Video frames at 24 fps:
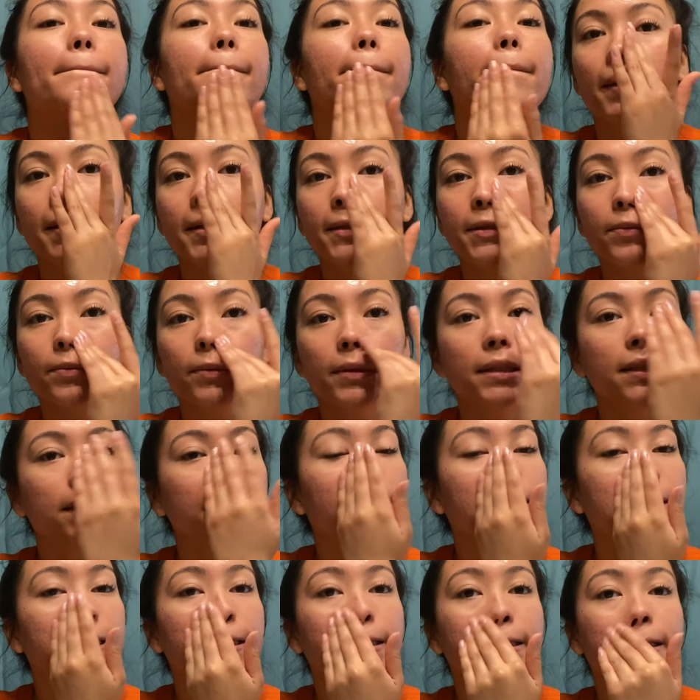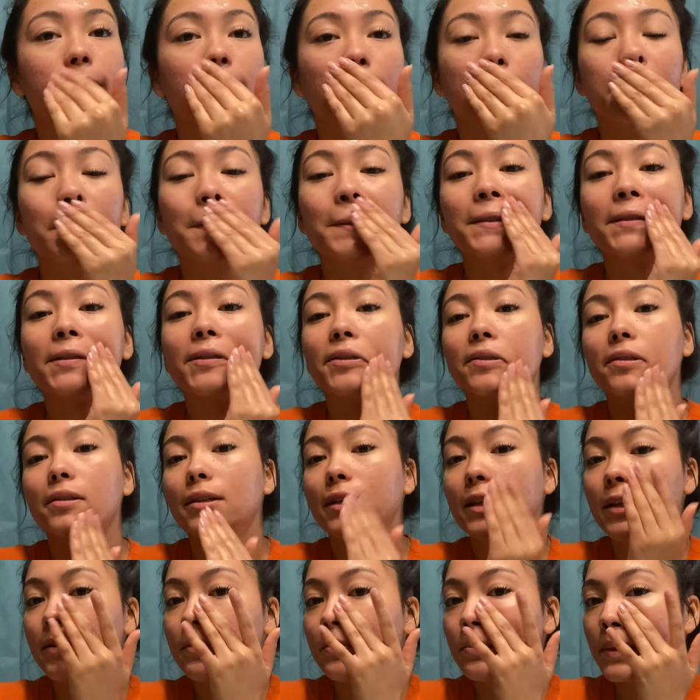This one does
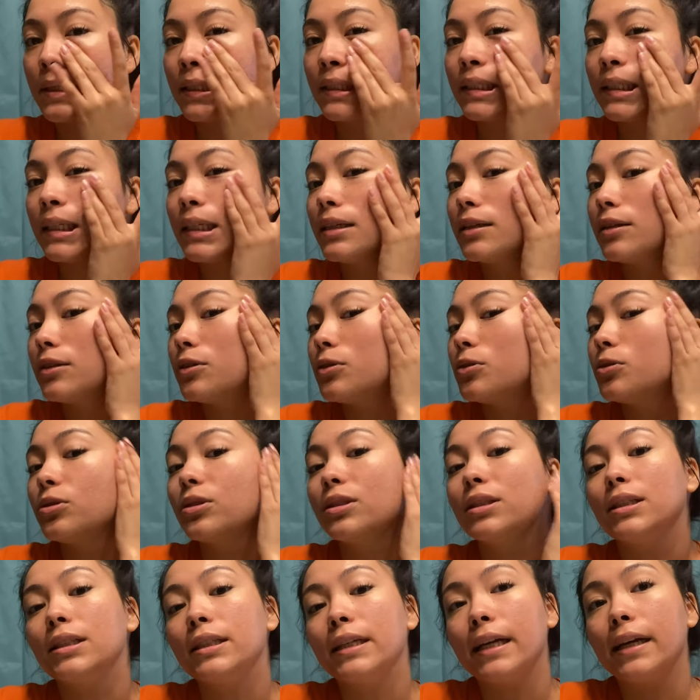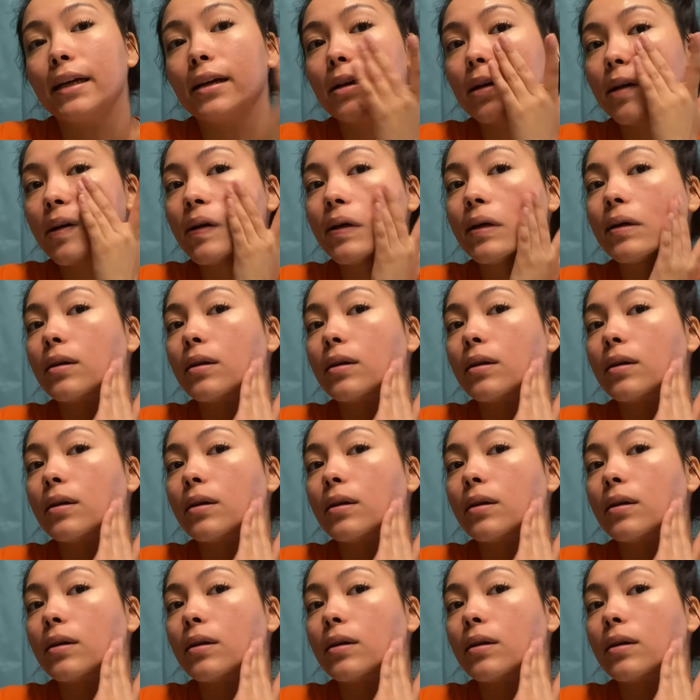give my skin a little sting,